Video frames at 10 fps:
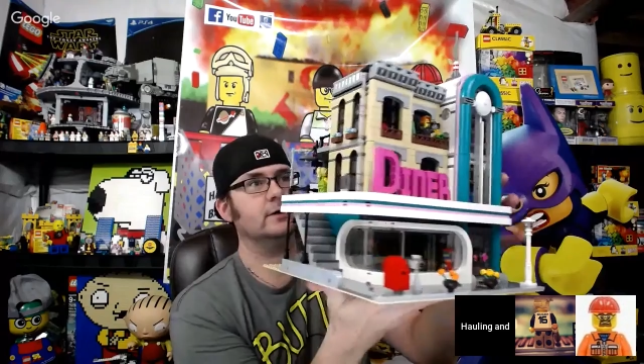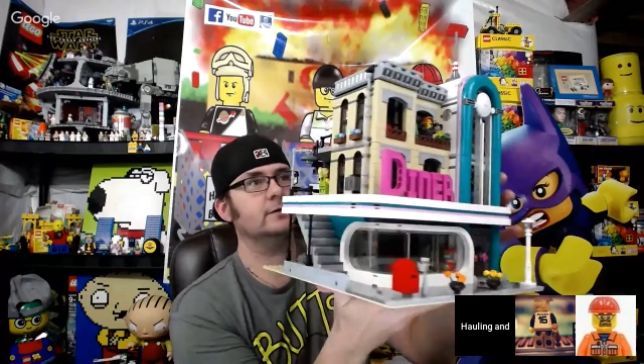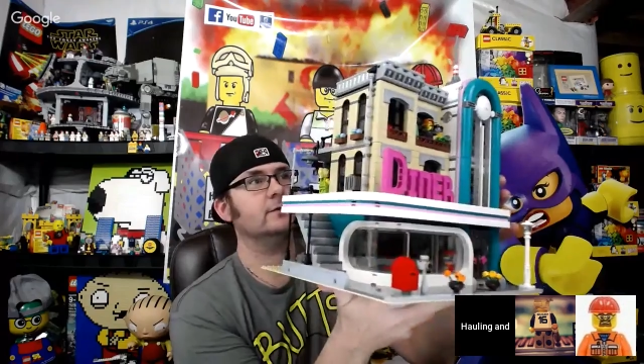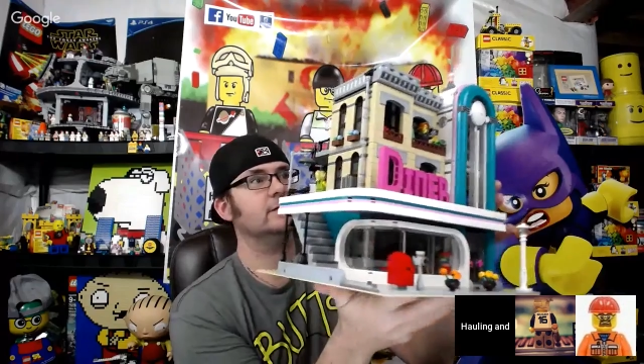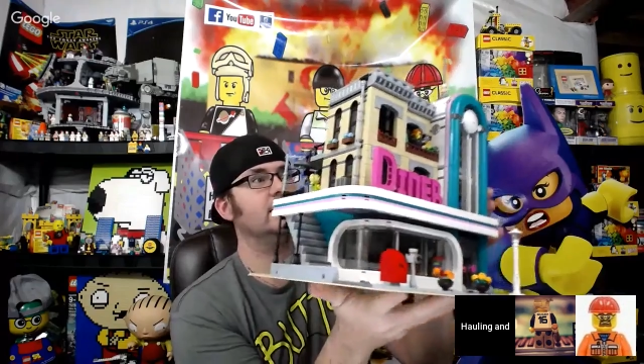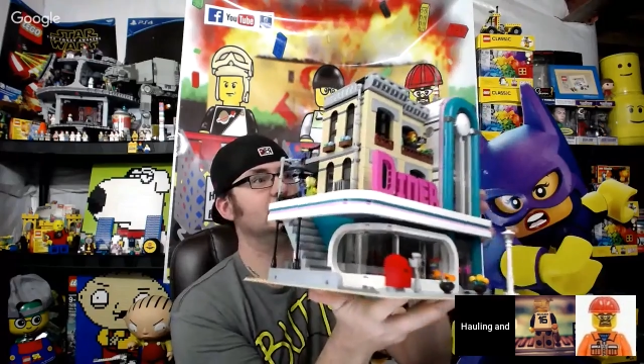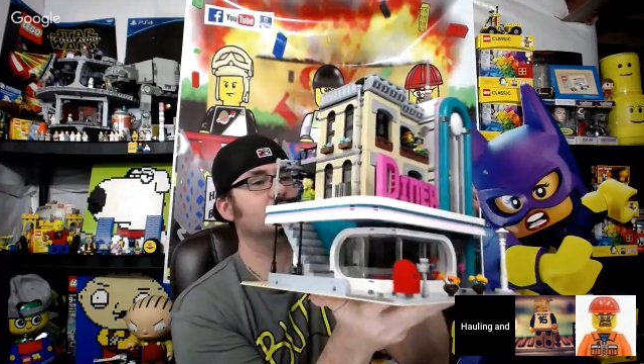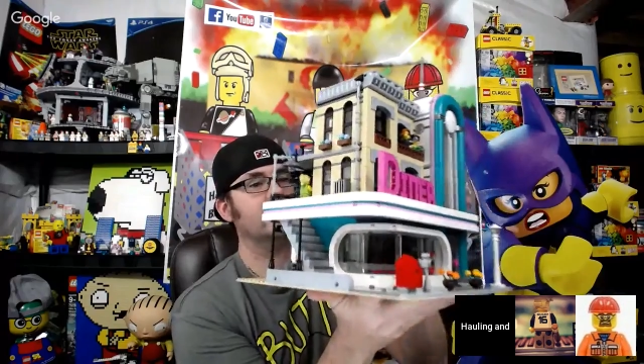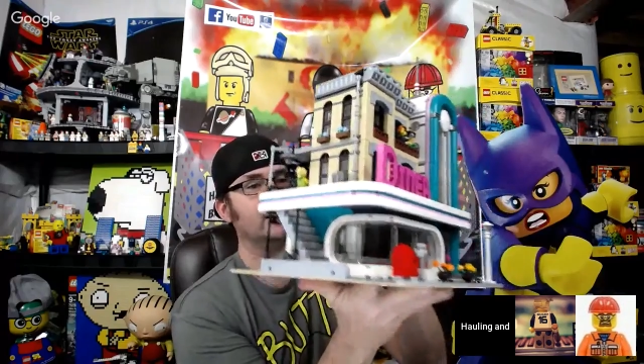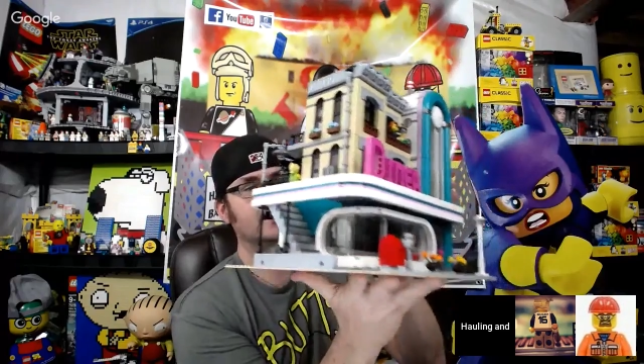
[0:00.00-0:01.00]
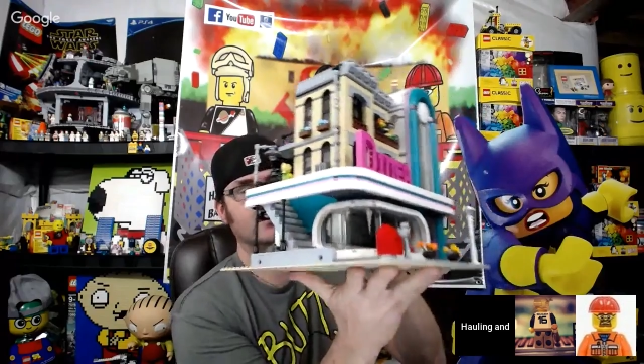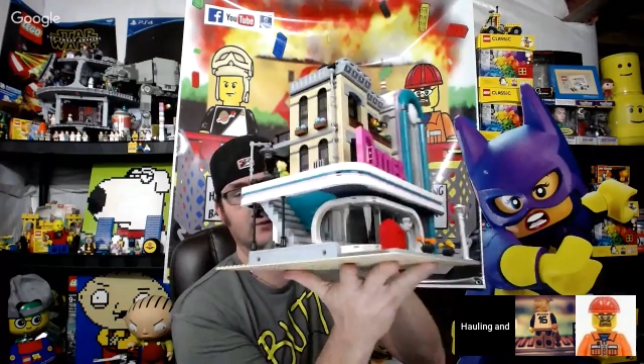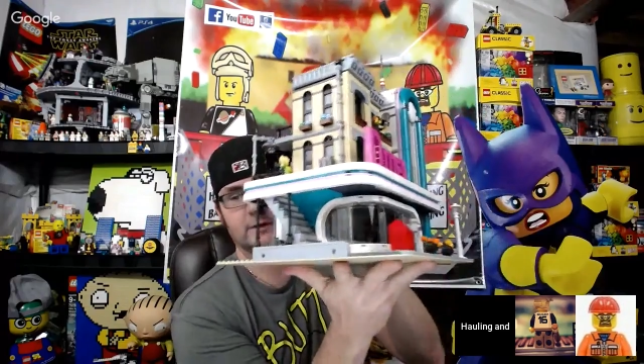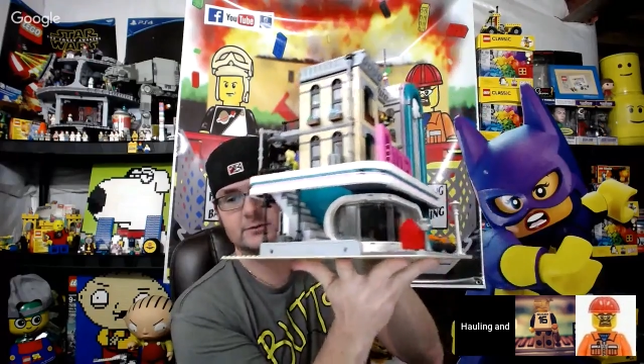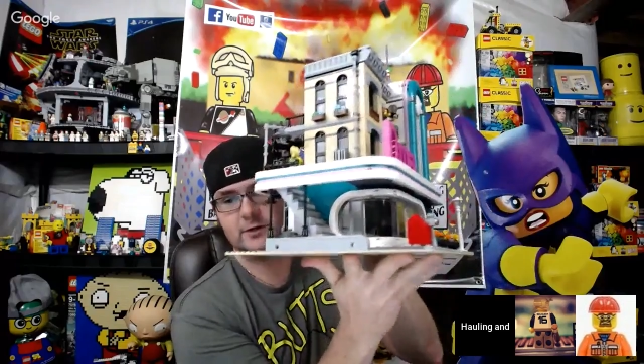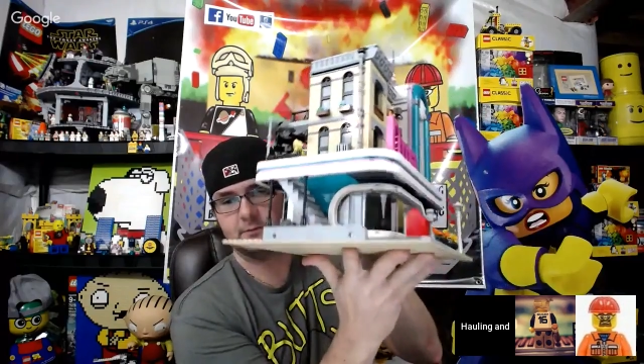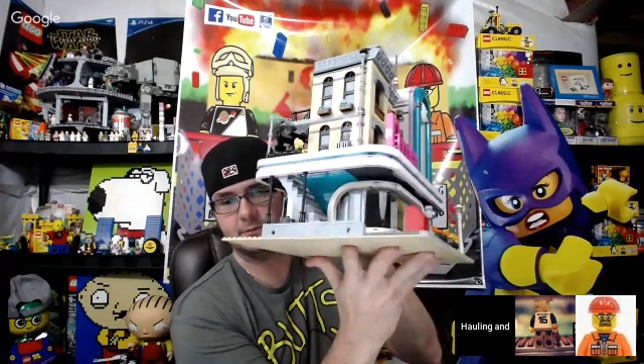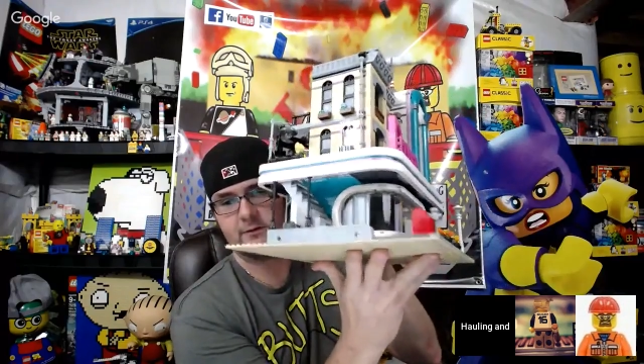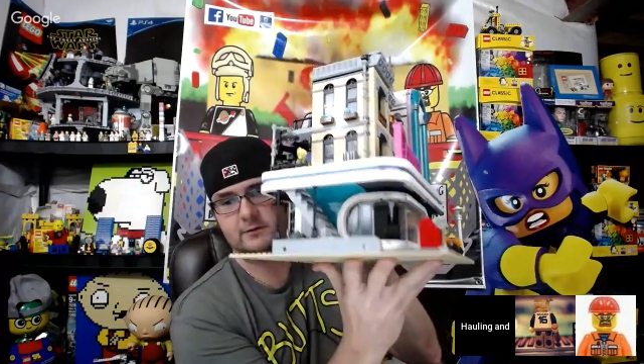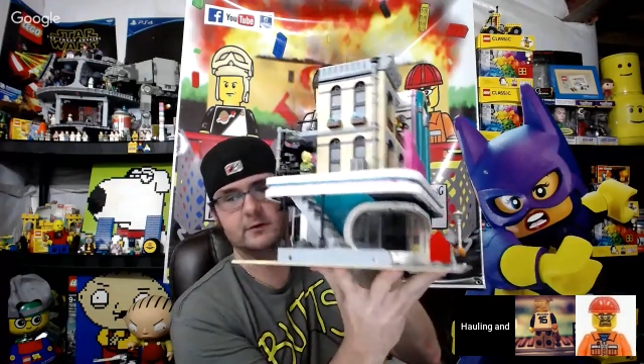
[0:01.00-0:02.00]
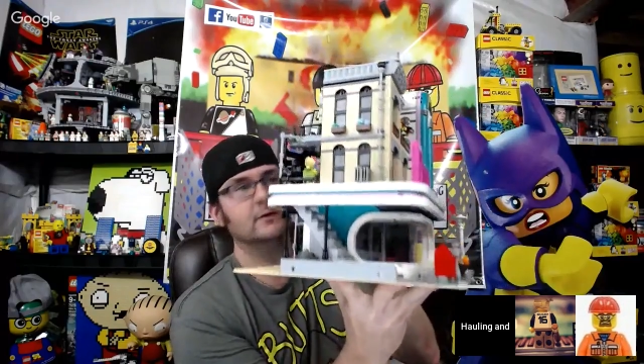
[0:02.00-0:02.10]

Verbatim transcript: ain't nothing on the back. You want me to drop it, don't you?